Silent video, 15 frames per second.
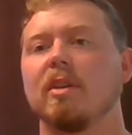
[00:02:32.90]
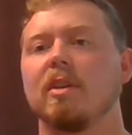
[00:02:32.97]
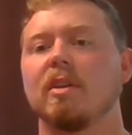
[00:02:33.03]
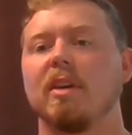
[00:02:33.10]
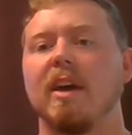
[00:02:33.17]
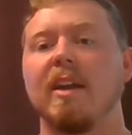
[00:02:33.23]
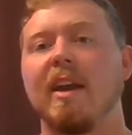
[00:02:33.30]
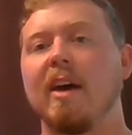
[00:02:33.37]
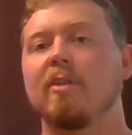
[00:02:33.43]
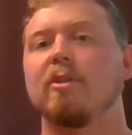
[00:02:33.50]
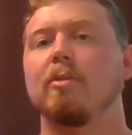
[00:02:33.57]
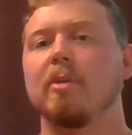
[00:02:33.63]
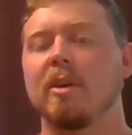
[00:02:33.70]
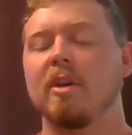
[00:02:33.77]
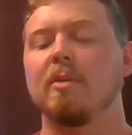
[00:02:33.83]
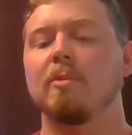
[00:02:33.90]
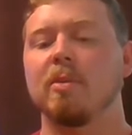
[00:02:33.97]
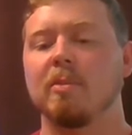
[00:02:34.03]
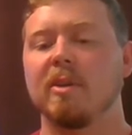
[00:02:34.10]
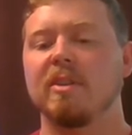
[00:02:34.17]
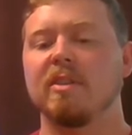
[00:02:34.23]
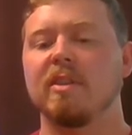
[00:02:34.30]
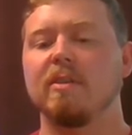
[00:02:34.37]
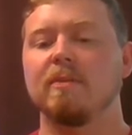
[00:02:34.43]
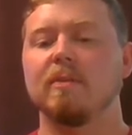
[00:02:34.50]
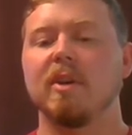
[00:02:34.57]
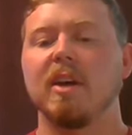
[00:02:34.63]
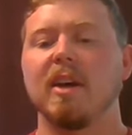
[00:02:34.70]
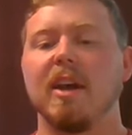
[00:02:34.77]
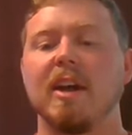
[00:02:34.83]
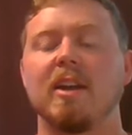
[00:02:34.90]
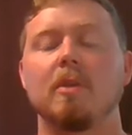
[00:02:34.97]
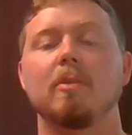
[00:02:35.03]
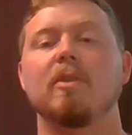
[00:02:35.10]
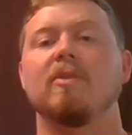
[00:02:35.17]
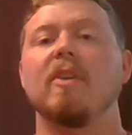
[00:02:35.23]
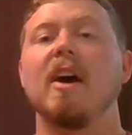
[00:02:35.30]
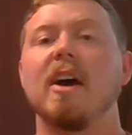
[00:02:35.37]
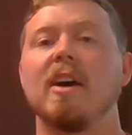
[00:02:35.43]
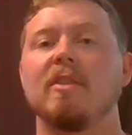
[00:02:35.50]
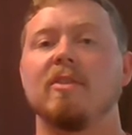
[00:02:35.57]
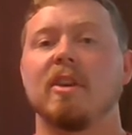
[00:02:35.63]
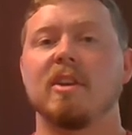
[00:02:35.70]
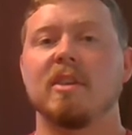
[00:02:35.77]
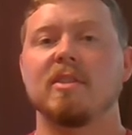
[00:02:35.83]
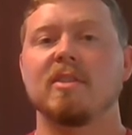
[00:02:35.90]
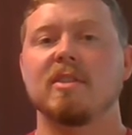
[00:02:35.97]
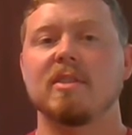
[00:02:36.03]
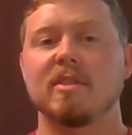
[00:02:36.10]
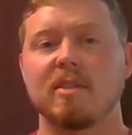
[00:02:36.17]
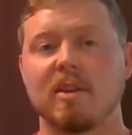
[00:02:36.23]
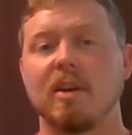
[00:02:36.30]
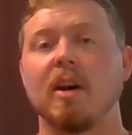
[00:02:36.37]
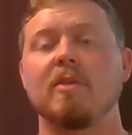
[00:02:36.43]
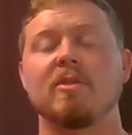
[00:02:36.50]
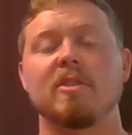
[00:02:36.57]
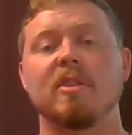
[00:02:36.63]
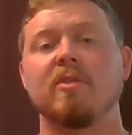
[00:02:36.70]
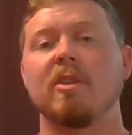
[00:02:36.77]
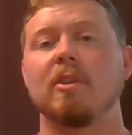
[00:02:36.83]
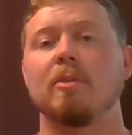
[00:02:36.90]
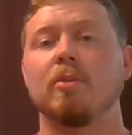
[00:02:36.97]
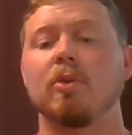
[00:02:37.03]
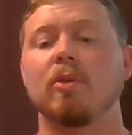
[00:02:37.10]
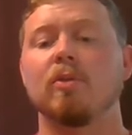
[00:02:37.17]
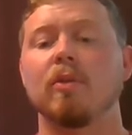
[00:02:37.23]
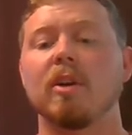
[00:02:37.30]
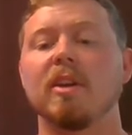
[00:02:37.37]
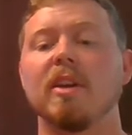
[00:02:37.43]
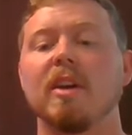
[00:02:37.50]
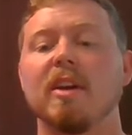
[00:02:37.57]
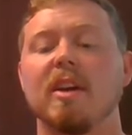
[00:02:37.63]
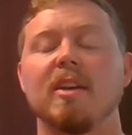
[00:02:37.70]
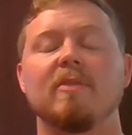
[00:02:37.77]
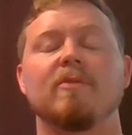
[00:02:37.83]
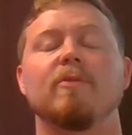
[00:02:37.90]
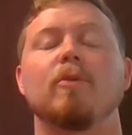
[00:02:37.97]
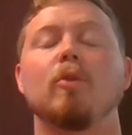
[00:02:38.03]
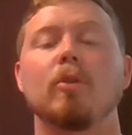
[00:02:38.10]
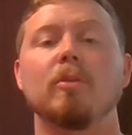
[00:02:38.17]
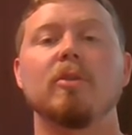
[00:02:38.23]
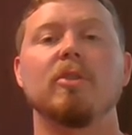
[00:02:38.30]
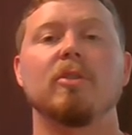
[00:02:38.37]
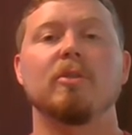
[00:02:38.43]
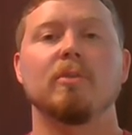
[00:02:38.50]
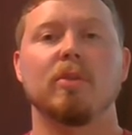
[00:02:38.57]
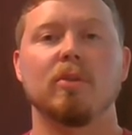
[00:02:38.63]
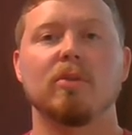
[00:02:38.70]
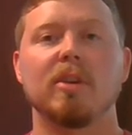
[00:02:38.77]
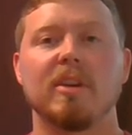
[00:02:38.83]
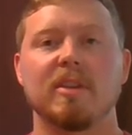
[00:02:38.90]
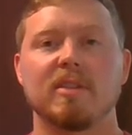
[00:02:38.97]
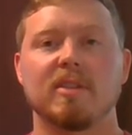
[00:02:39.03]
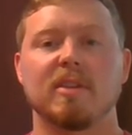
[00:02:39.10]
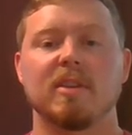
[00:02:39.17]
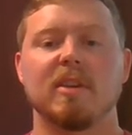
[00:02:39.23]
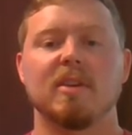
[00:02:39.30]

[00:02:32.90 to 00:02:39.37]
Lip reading: and how they'll be implemented. And number 5, and this is obviously a very important one, inform your employees.